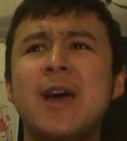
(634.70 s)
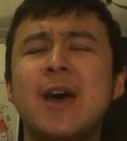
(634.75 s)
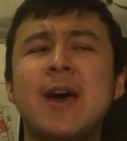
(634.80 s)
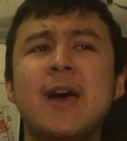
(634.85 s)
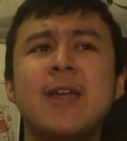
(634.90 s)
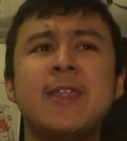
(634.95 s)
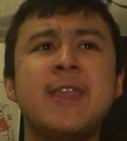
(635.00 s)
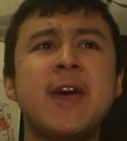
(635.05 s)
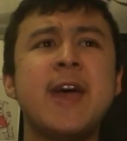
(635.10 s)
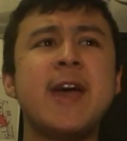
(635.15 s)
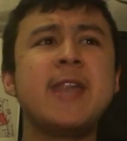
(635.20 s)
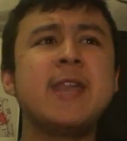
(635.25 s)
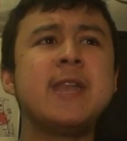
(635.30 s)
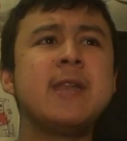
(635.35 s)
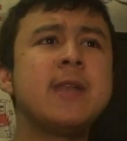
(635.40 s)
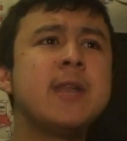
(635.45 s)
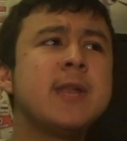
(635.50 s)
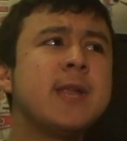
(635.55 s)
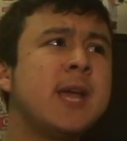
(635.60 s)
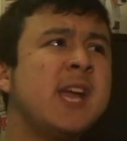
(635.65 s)

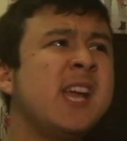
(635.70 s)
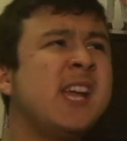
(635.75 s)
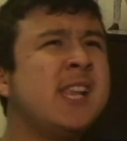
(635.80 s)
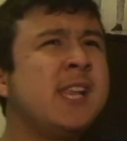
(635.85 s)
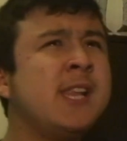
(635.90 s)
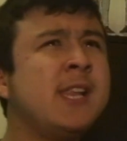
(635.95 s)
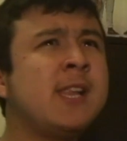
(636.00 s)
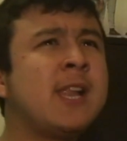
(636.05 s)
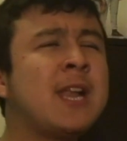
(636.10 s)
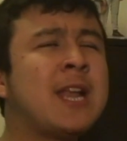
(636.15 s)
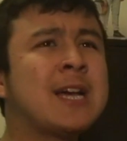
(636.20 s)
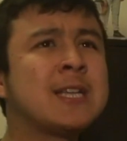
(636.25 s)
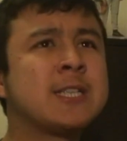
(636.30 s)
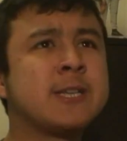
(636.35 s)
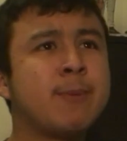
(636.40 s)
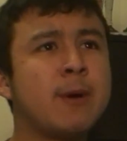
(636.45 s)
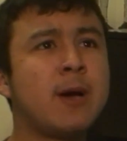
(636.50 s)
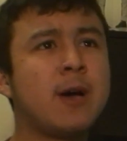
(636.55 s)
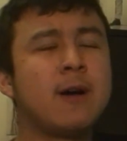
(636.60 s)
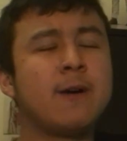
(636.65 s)
Then in the latter
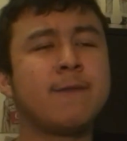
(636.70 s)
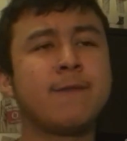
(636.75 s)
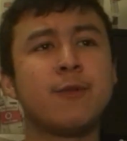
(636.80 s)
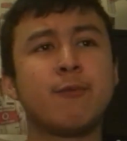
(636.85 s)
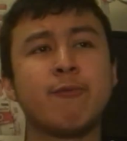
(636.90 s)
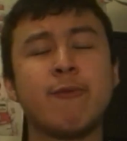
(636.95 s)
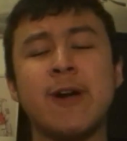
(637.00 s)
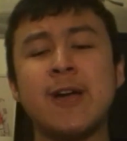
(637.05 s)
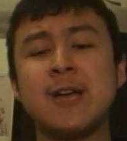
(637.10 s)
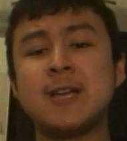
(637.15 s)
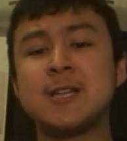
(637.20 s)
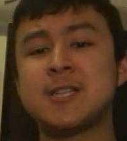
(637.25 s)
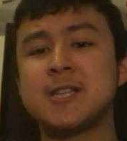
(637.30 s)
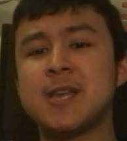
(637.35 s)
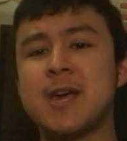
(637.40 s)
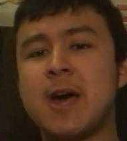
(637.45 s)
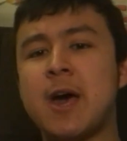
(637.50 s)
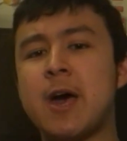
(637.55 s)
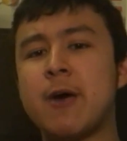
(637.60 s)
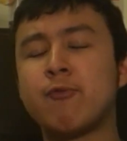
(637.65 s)
part of the race,
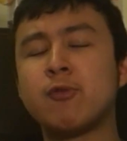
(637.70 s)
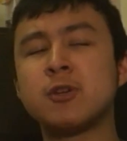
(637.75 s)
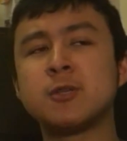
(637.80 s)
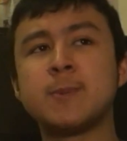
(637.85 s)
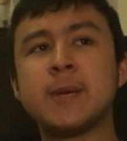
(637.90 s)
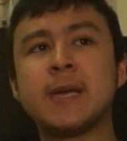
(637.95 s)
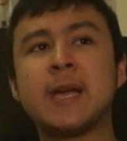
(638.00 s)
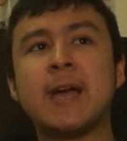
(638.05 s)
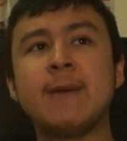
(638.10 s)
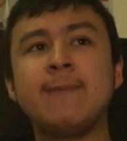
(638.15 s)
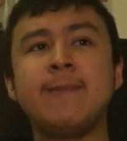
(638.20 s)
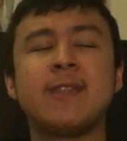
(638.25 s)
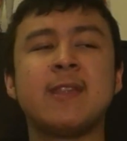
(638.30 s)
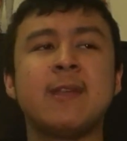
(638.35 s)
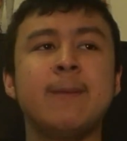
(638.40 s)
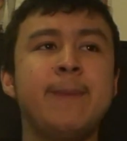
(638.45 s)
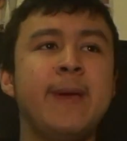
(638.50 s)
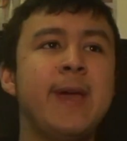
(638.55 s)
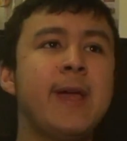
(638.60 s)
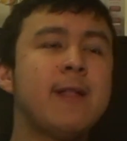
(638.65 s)
Rosberg came into
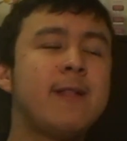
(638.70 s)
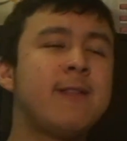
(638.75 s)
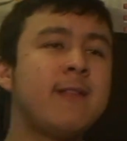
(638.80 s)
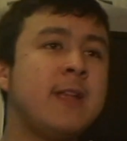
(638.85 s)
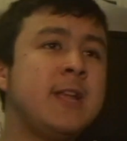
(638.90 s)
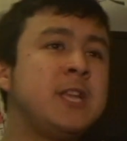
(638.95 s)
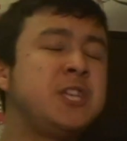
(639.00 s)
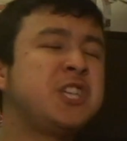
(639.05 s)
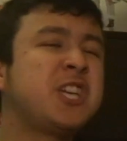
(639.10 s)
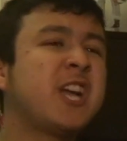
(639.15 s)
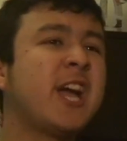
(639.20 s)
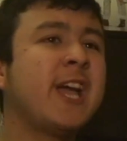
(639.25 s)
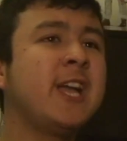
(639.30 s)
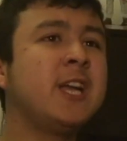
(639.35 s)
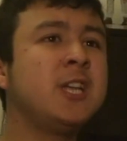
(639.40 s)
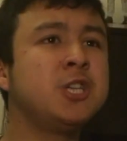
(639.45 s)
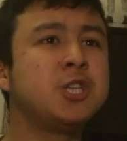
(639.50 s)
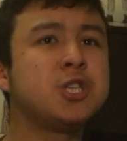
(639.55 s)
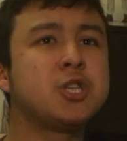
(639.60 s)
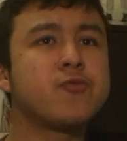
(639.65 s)
the pits. He
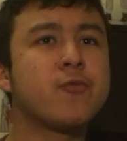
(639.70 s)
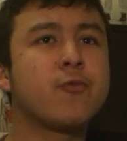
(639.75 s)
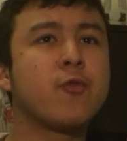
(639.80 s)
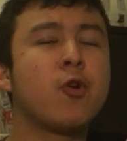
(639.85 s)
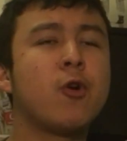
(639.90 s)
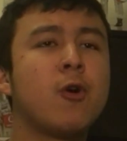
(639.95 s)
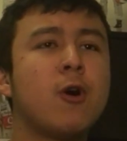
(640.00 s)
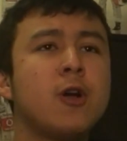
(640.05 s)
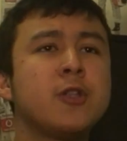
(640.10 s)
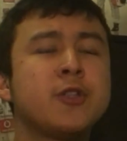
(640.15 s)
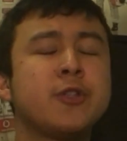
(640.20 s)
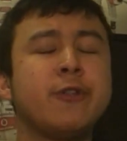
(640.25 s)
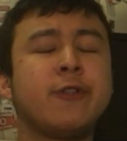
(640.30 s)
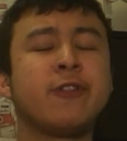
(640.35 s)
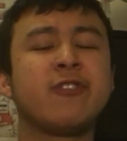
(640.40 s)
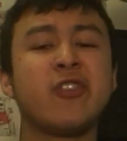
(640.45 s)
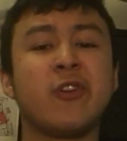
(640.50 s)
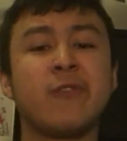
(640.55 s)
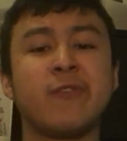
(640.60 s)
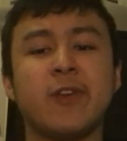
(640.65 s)
changed to the
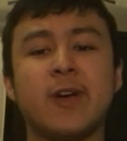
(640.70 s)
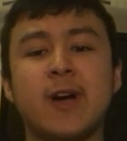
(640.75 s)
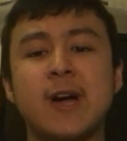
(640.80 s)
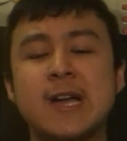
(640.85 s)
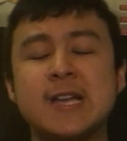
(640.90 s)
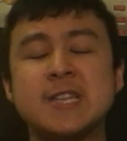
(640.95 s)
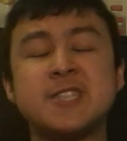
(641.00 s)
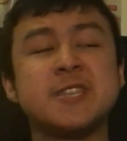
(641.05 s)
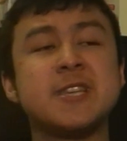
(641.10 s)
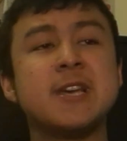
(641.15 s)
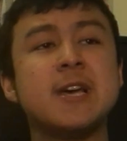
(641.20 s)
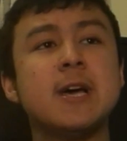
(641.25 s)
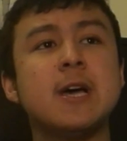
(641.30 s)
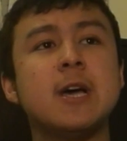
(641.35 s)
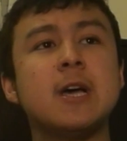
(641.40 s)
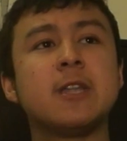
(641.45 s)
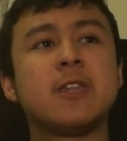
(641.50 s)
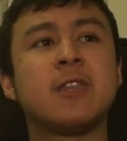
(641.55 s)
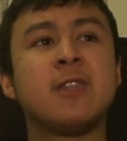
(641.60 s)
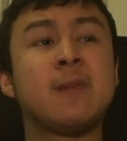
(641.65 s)
soft tyres
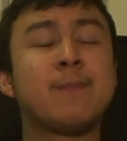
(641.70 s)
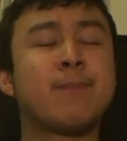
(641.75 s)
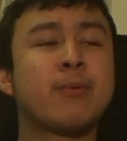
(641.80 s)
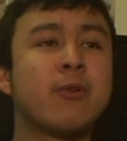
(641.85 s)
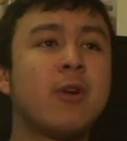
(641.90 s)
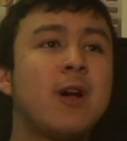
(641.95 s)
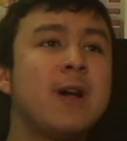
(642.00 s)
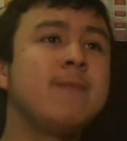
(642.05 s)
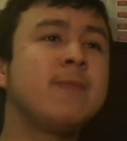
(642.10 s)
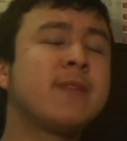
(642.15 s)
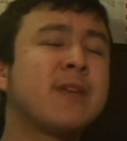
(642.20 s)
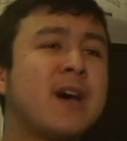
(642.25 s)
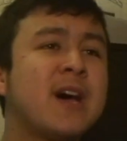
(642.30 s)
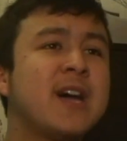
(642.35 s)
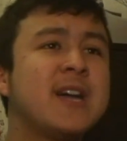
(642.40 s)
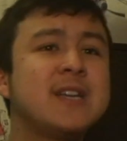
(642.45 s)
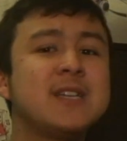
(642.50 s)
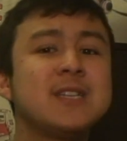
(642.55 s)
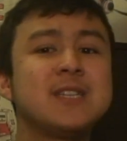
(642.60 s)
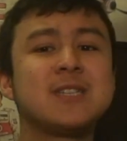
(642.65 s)
to the prime
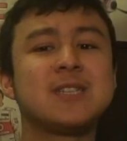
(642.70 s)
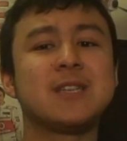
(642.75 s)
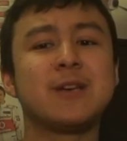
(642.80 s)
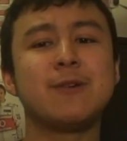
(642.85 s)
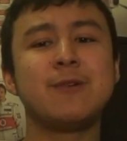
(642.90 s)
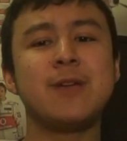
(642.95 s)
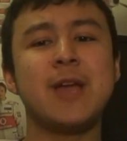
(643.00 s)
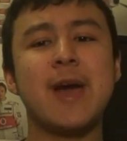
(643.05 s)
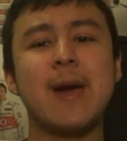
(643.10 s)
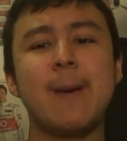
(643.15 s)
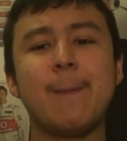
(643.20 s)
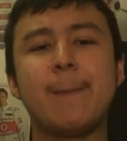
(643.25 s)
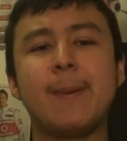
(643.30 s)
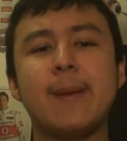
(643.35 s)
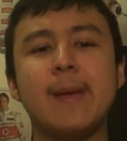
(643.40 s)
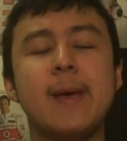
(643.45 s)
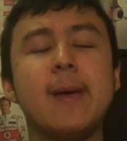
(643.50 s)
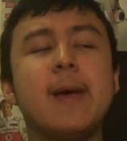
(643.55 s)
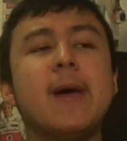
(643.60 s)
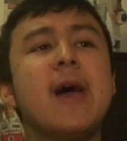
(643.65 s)
tyres. So yeah.
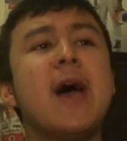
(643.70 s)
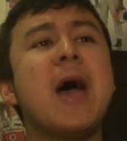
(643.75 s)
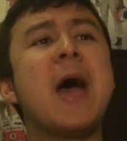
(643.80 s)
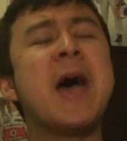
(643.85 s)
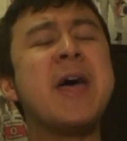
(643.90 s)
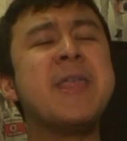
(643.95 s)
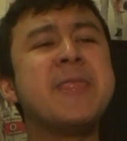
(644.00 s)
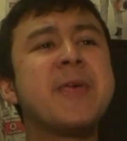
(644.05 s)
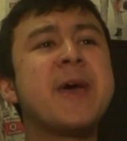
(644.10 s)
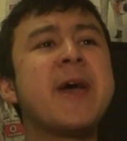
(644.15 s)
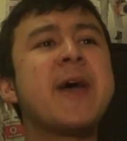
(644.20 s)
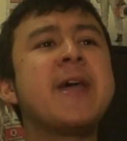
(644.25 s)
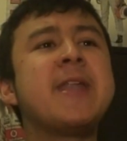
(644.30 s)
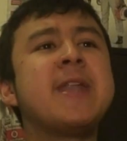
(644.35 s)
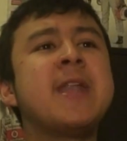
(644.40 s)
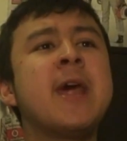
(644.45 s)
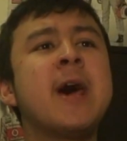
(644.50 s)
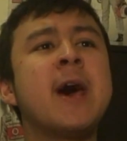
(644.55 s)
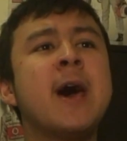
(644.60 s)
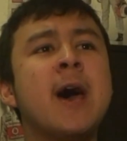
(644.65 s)
And
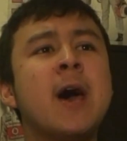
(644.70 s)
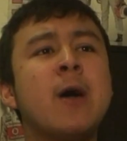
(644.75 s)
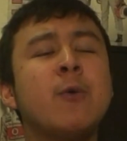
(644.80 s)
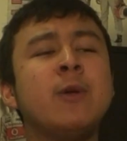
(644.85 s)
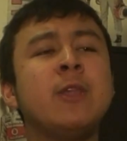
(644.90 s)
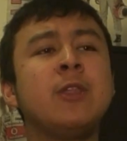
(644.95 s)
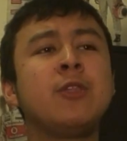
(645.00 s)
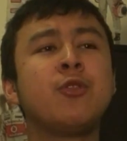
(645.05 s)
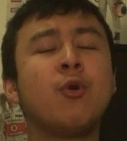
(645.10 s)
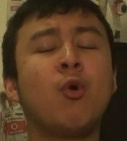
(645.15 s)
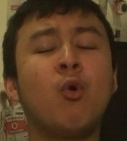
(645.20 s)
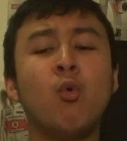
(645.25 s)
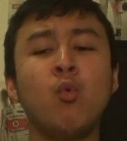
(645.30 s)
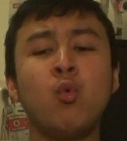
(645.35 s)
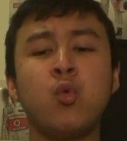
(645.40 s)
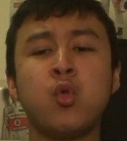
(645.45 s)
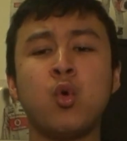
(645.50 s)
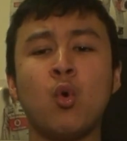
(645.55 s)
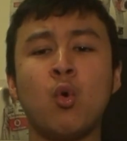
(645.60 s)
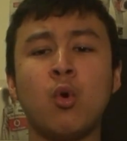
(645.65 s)
then we all
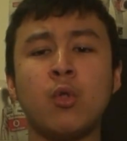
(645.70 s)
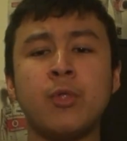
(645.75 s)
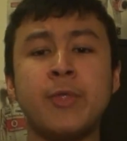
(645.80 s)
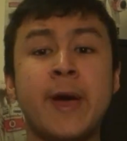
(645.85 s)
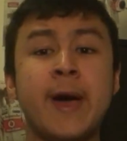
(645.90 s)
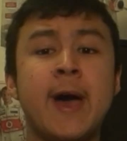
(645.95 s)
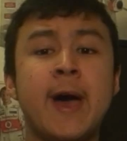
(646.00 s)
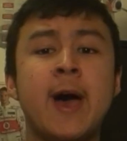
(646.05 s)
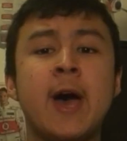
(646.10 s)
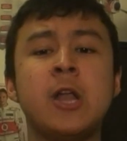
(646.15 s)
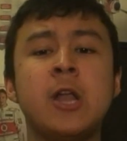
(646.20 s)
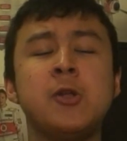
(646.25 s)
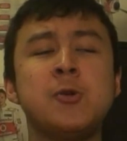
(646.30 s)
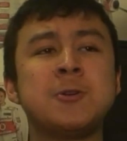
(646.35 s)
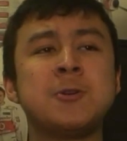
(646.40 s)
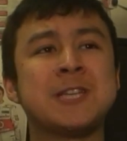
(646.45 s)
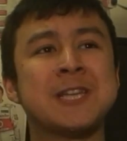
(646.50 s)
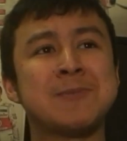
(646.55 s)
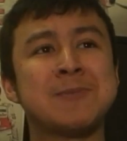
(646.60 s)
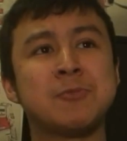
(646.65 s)
thought that
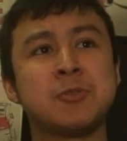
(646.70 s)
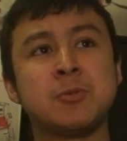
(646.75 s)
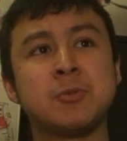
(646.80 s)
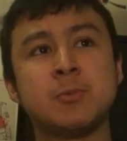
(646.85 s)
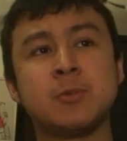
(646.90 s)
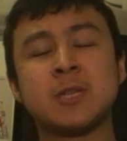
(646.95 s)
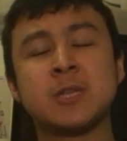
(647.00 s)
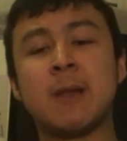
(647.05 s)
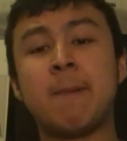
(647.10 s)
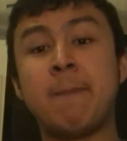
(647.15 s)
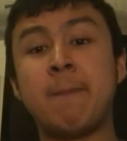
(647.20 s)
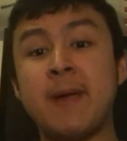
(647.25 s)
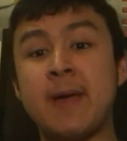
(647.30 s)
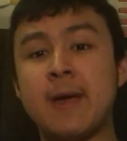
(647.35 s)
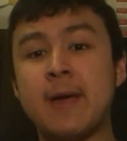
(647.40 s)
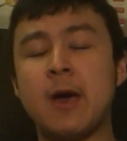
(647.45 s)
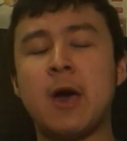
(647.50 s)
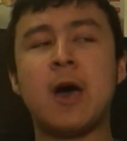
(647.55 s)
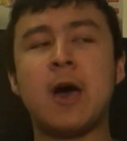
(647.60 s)
Lewis Hamilton was going to pit